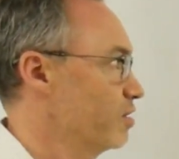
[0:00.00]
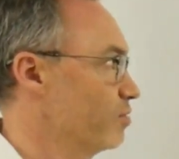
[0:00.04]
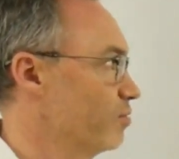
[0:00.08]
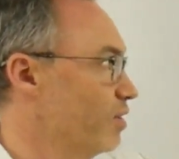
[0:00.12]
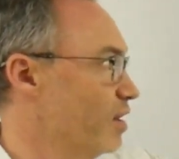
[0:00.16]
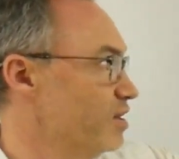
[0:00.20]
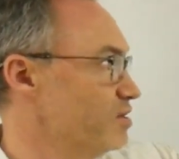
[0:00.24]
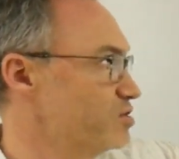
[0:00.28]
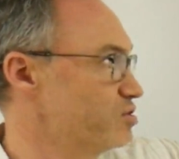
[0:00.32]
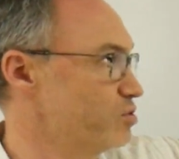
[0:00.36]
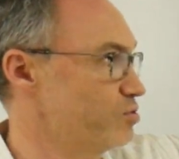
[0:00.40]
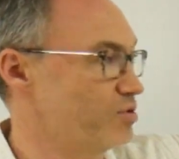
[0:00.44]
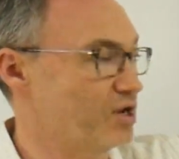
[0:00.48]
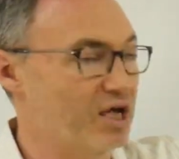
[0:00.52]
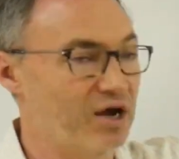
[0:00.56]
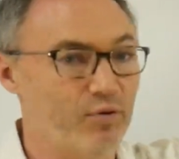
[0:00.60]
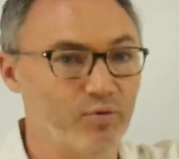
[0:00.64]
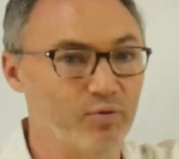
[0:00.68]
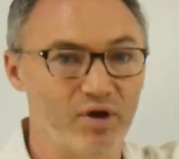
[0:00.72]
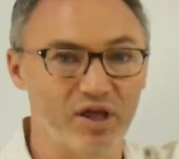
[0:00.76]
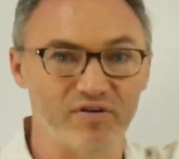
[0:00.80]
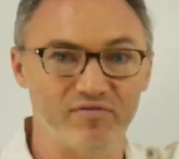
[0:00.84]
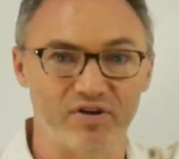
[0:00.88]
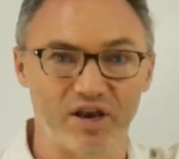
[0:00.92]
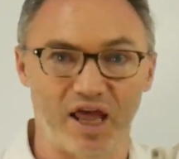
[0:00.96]
it, right? So now
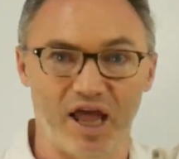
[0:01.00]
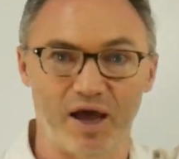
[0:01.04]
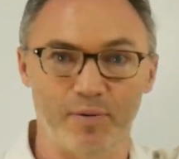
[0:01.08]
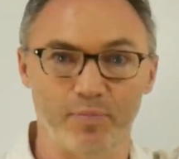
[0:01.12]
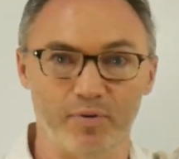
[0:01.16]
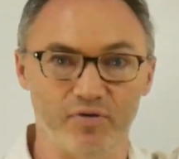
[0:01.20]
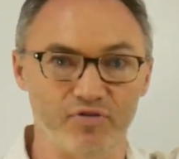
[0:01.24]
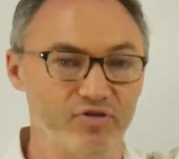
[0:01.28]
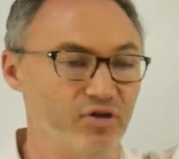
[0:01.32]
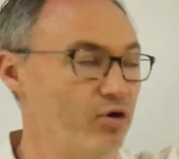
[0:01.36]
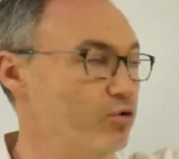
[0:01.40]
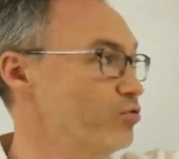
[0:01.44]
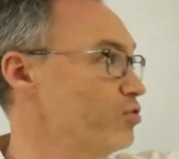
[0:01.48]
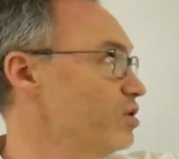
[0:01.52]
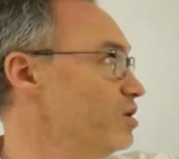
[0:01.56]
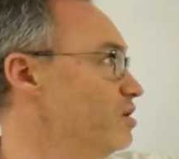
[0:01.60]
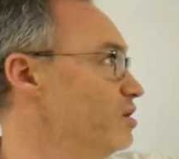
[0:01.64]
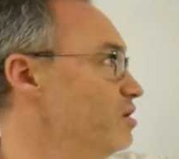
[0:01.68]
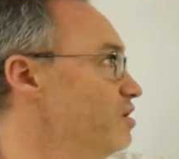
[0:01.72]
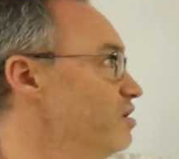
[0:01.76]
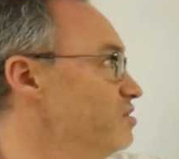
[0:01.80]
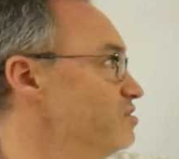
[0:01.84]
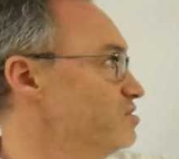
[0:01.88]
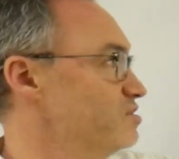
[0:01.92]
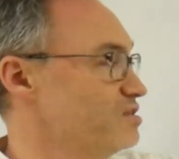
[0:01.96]
we have an Apple token
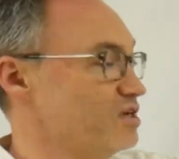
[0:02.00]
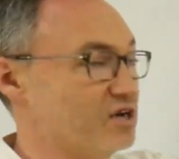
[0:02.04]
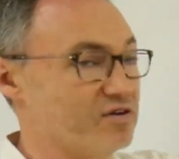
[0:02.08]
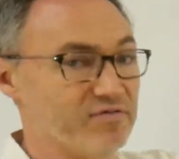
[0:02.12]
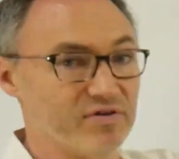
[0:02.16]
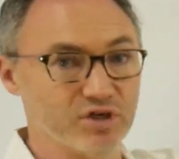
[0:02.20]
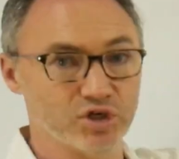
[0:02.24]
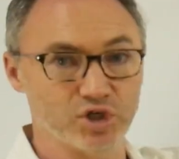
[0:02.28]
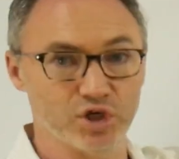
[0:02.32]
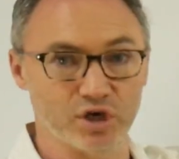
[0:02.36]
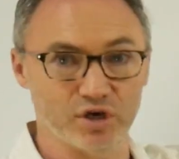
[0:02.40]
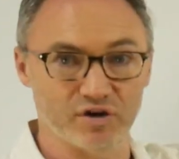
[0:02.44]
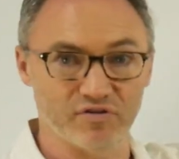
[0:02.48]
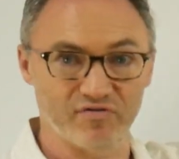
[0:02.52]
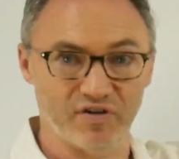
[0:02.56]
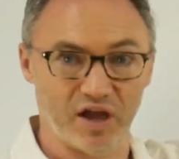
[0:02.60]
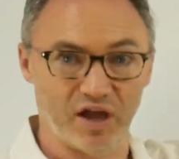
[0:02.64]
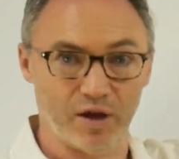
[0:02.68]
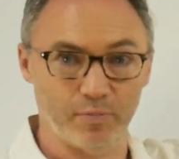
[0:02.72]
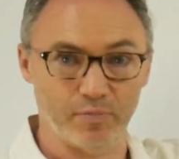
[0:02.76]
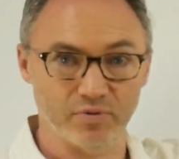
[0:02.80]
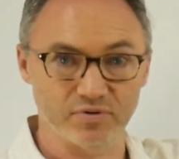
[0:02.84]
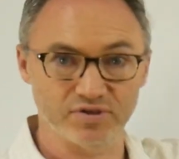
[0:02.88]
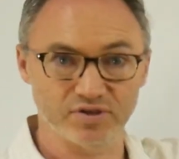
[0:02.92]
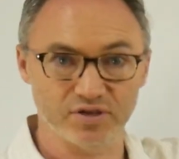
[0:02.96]
instead of a share of
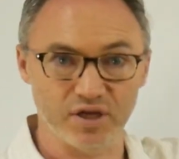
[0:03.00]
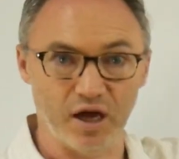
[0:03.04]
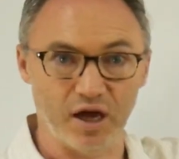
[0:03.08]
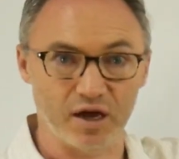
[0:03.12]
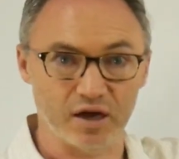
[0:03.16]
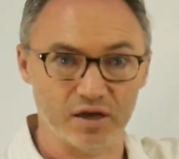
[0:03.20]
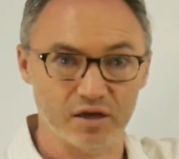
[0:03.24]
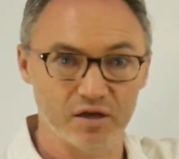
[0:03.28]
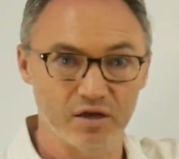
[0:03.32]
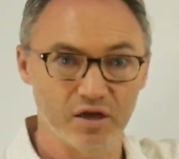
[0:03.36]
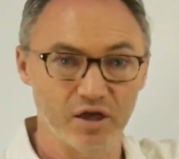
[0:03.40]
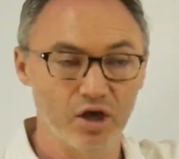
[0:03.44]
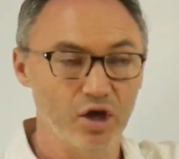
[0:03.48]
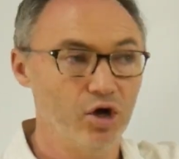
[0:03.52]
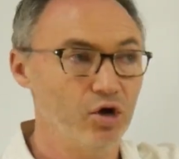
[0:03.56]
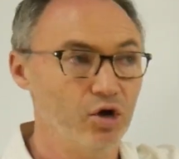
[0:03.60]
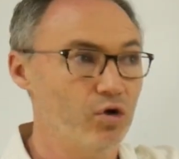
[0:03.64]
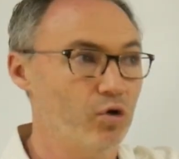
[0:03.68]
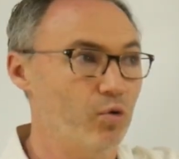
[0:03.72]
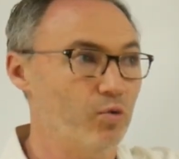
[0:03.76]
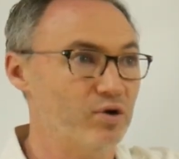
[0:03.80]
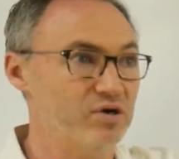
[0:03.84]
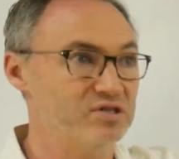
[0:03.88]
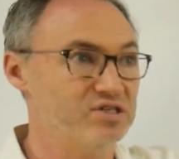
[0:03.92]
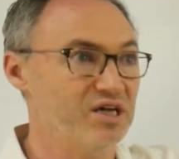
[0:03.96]
Apple stock.
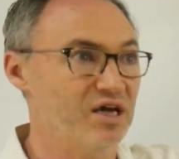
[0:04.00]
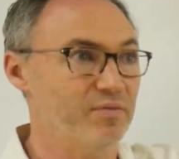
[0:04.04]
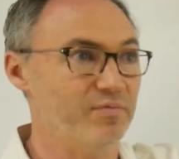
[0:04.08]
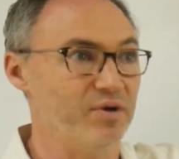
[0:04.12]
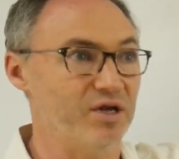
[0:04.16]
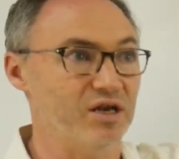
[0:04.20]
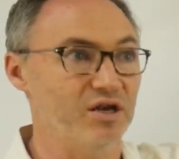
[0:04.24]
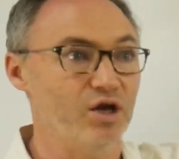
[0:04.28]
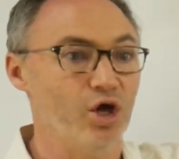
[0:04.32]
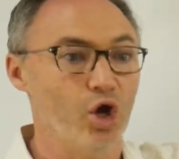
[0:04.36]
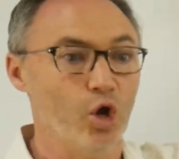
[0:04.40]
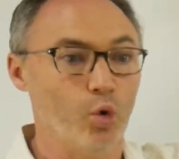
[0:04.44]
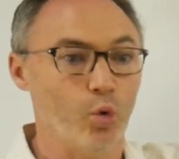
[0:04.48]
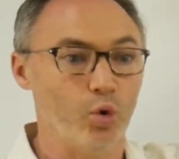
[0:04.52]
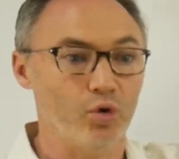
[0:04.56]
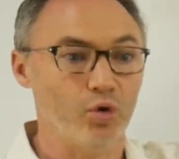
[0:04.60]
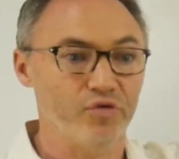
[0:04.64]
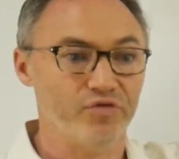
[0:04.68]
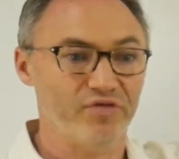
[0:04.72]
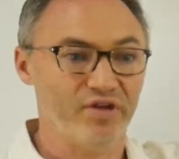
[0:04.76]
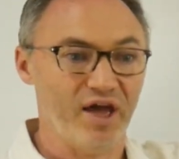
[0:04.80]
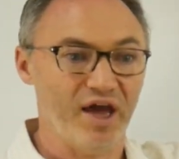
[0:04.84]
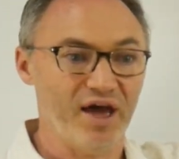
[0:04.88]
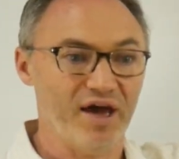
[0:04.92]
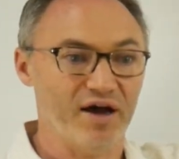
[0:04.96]
Well, what does that mean? Well,
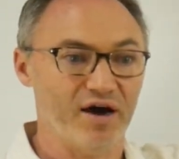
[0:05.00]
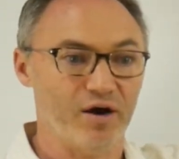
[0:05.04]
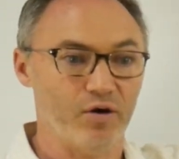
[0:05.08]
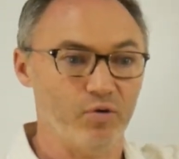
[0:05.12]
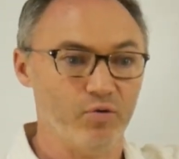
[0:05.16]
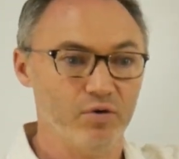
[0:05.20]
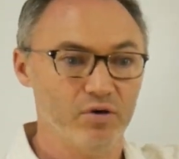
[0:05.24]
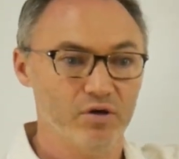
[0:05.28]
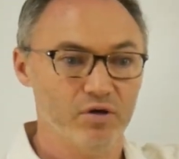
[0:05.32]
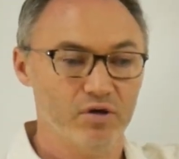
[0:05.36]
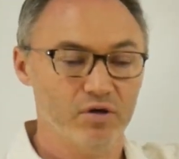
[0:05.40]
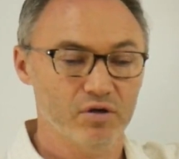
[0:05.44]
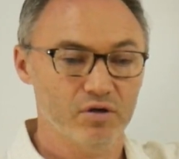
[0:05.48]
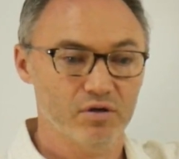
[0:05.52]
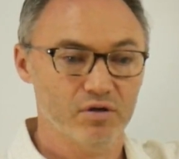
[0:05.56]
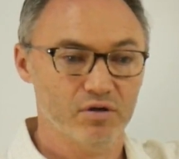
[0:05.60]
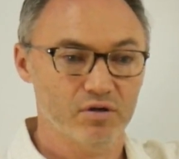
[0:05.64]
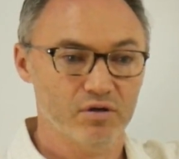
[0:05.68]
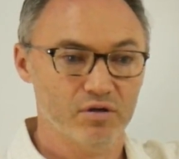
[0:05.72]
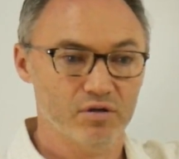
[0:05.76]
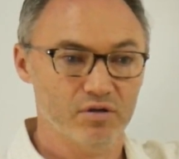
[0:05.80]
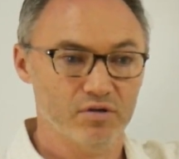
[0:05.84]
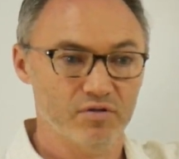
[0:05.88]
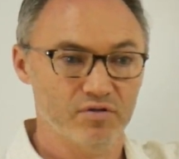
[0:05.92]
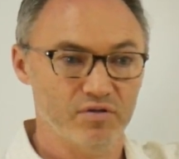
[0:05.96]
now
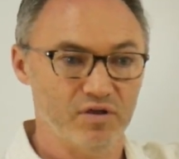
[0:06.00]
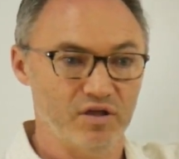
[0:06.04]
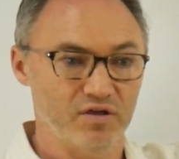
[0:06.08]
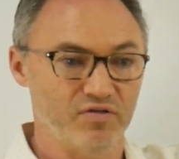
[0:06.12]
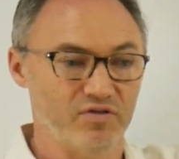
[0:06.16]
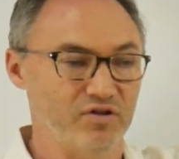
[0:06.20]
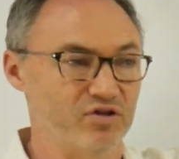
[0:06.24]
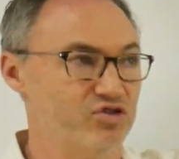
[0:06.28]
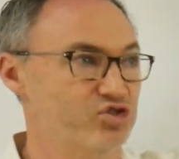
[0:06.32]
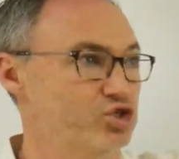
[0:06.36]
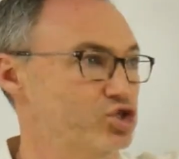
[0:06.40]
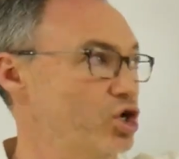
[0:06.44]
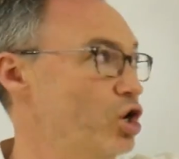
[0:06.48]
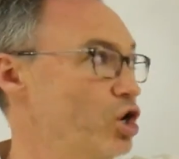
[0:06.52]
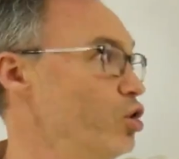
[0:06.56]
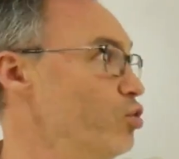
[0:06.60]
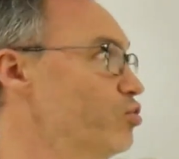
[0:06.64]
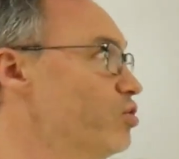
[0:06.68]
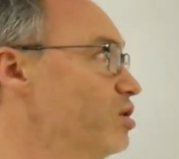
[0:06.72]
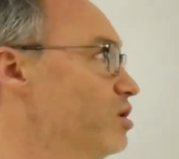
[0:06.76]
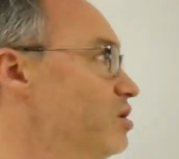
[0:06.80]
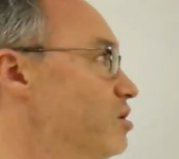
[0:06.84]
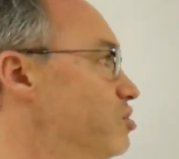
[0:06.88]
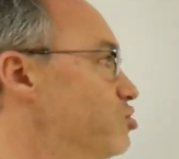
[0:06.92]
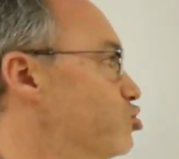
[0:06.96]
this
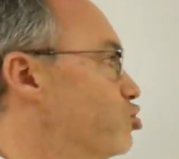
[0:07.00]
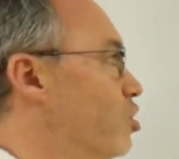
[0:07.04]
token is